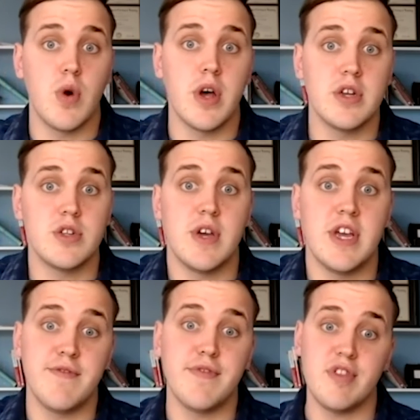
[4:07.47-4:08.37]
want to
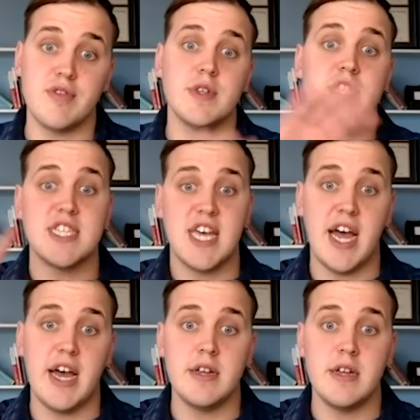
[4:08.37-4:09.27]
influence
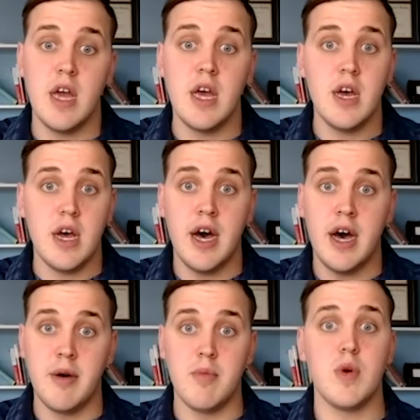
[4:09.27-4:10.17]
that
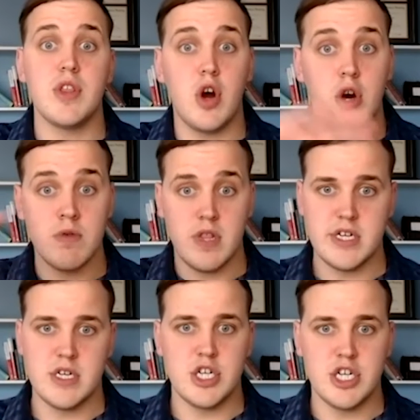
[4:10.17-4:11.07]
um, with our
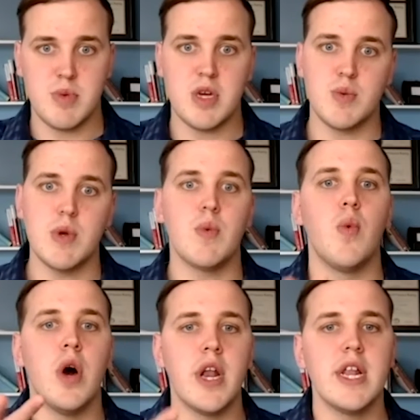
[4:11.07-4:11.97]
relationship because we
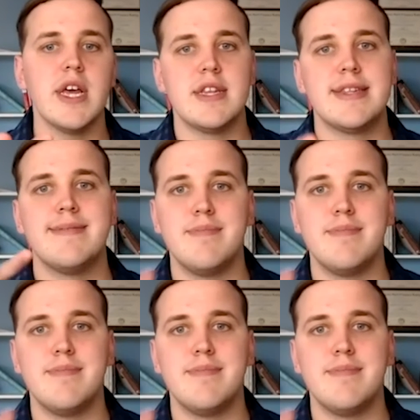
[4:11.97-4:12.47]
wanted it to